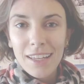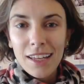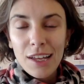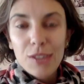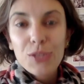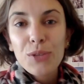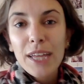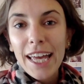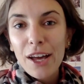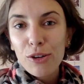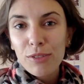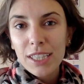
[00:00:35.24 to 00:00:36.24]
So like I
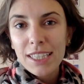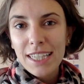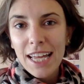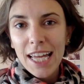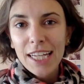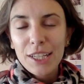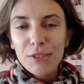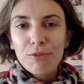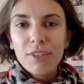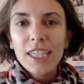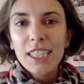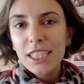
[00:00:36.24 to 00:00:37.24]
already said, it
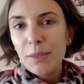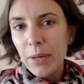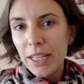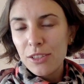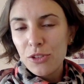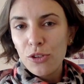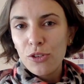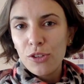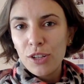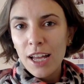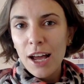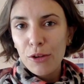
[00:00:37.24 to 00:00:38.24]
really depends
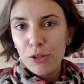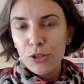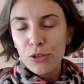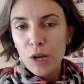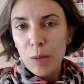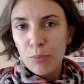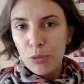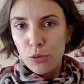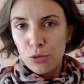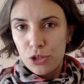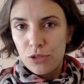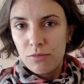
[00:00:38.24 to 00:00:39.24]
on how you
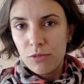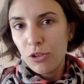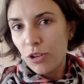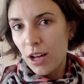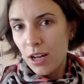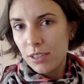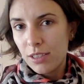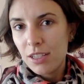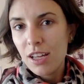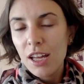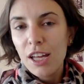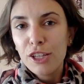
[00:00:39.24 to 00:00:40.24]
approach your cards.
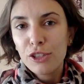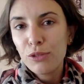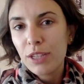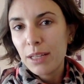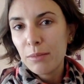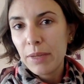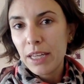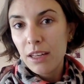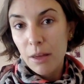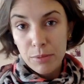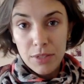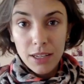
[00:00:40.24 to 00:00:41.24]
You can be
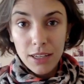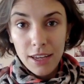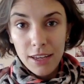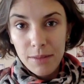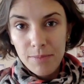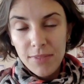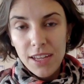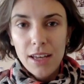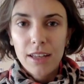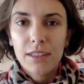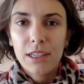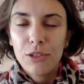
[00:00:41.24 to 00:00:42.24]
a psychic,
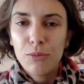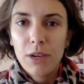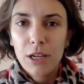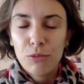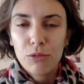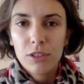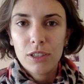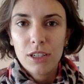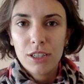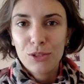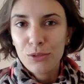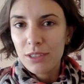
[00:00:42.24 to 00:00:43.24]
and then you might want
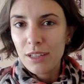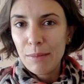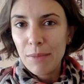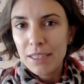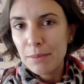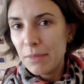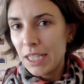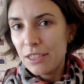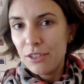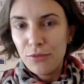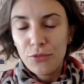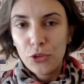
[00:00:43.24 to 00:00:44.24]
to use them as a
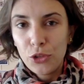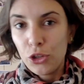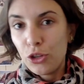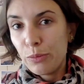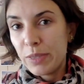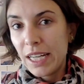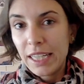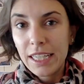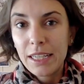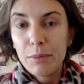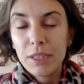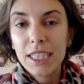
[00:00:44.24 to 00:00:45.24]
medium for your psychic
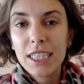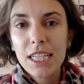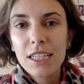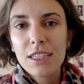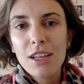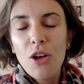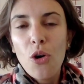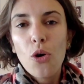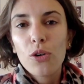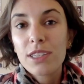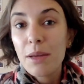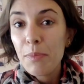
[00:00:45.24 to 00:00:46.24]
abilities.
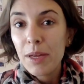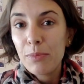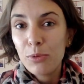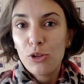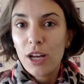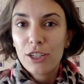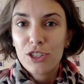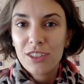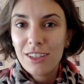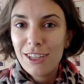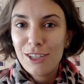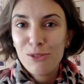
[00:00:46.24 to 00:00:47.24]
Or some people
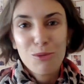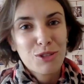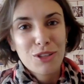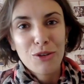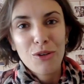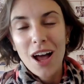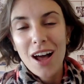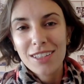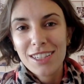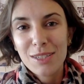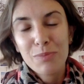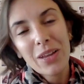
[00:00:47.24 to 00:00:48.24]
actually use tarot cards
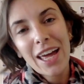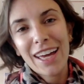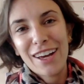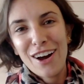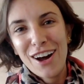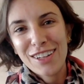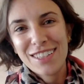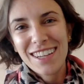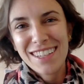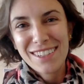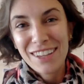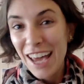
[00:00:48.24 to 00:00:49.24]
as playing cards,
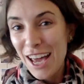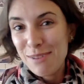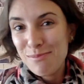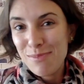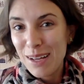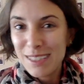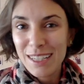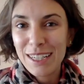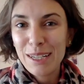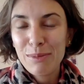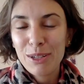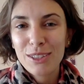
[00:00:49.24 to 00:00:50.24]
as a game,
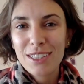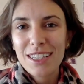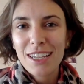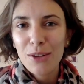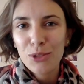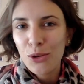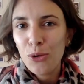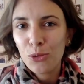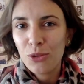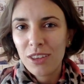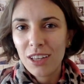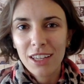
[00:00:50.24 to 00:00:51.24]
basically, because that's how the whole
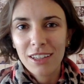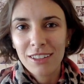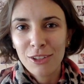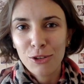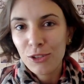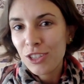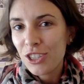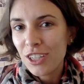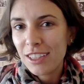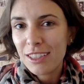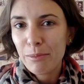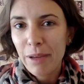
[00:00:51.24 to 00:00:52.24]
thing
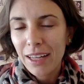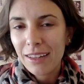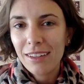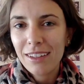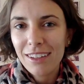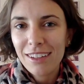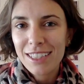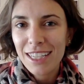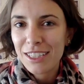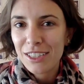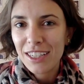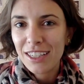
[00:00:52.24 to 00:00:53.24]
originated back in the
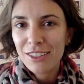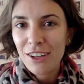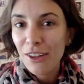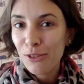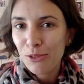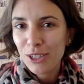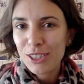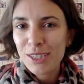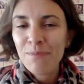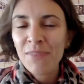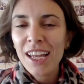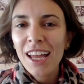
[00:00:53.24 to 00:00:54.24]

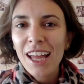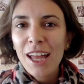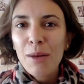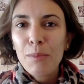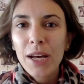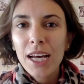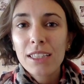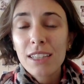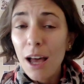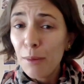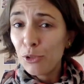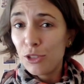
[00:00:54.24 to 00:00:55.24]
1600s. But
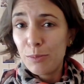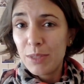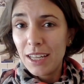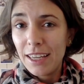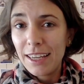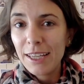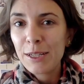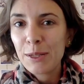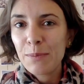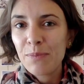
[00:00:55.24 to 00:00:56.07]
I'm not a psychic,